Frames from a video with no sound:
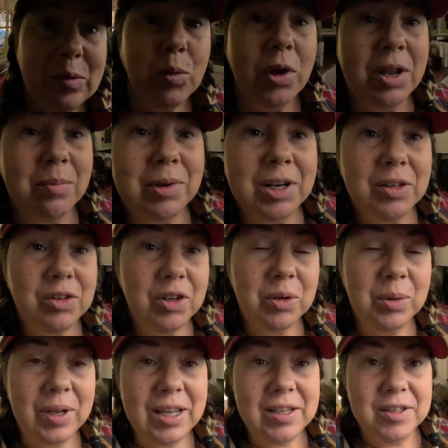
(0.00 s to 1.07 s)
What I'm gonna
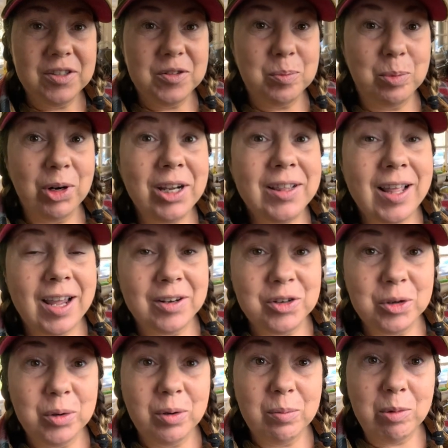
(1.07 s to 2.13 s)
do is bring that
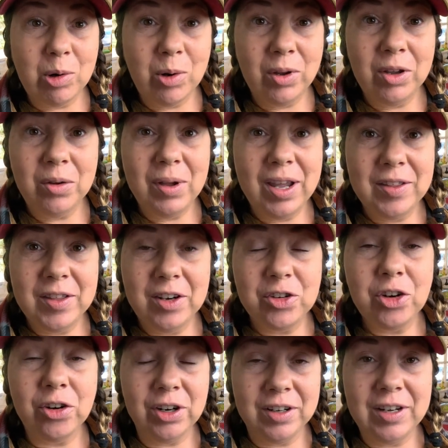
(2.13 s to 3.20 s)
to a boil and then
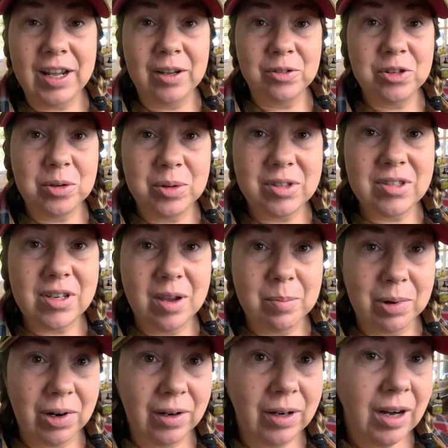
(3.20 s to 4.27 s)
turn it down to a
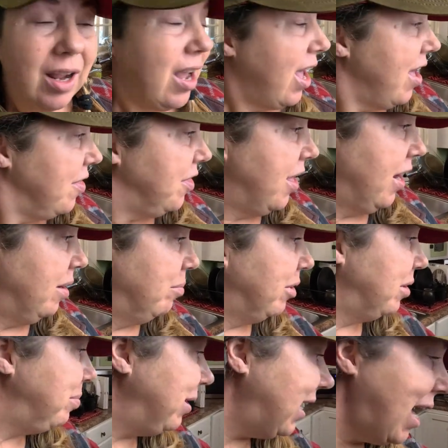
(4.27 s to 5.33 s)
simmer. Then I'm
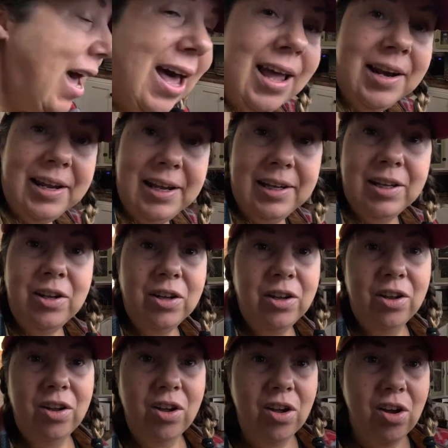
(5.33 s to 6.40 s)
gonna be adding
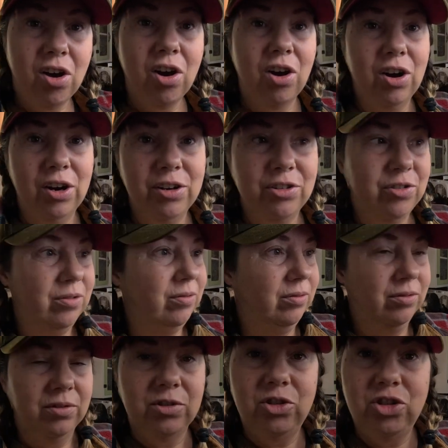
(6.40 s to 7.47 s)
our
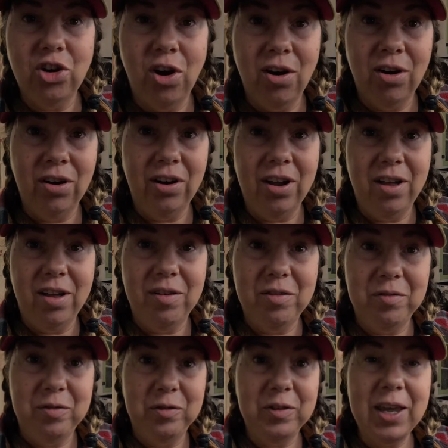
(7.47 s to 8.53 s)
jar
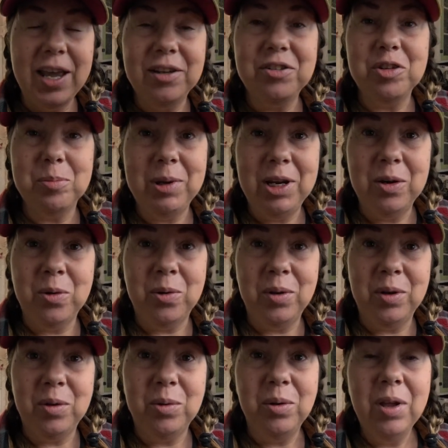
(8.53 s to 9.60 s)
of castor bean
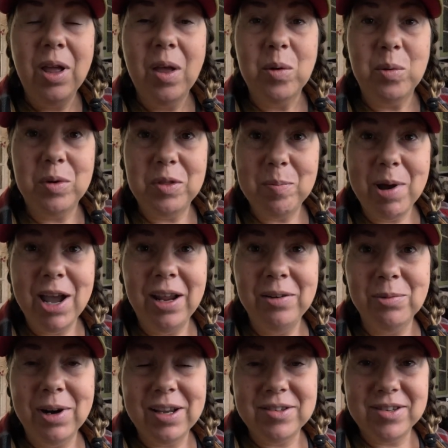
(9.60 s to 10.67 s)
oil with
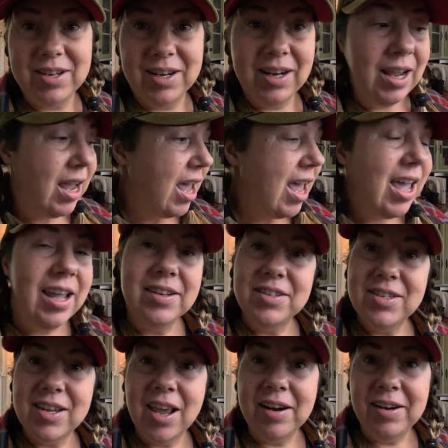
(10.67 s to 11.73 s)
pine resin and
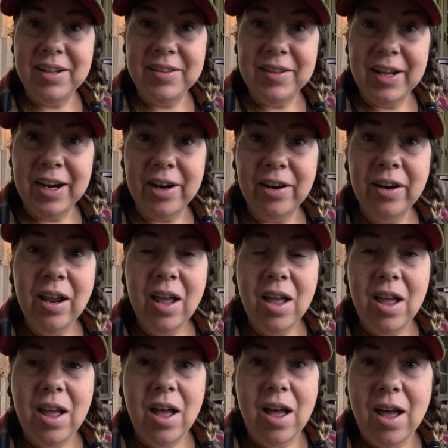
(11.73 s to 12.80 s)
set it in there.
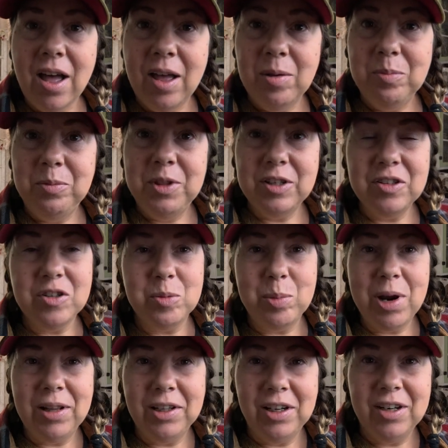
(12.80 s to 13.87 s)
Um, this is
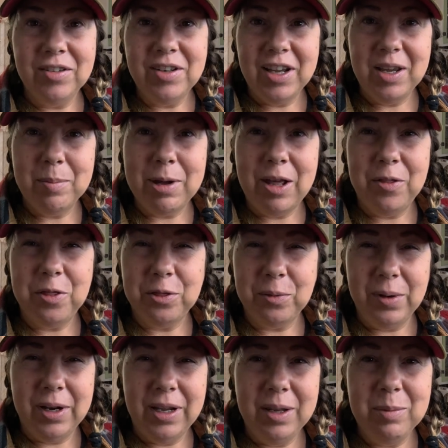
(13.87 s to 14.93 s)
probably going to take about
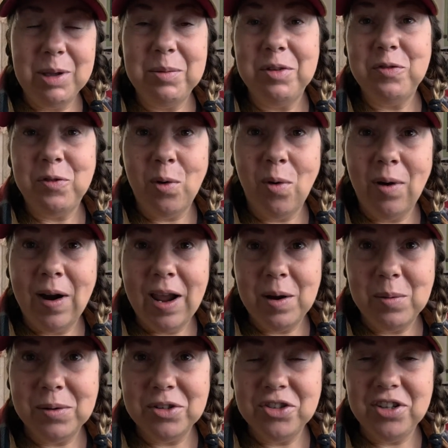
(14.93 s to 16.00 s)
three, maybe four
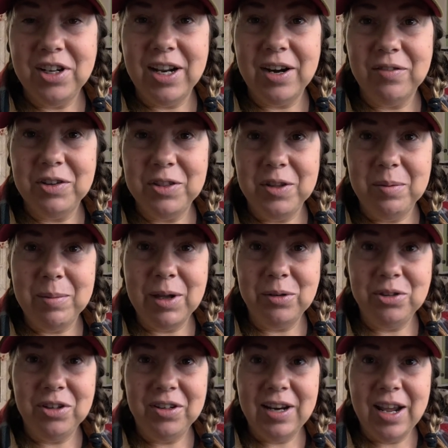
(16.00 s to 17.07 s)
hours to get everything
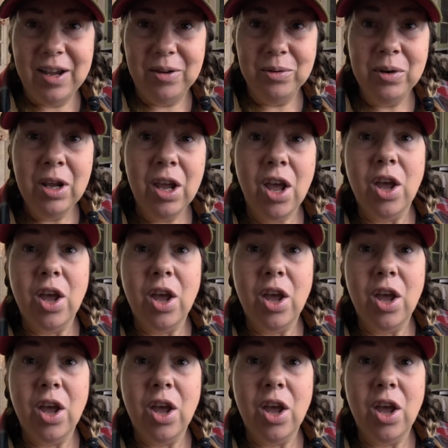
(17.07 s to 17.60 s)
melted down.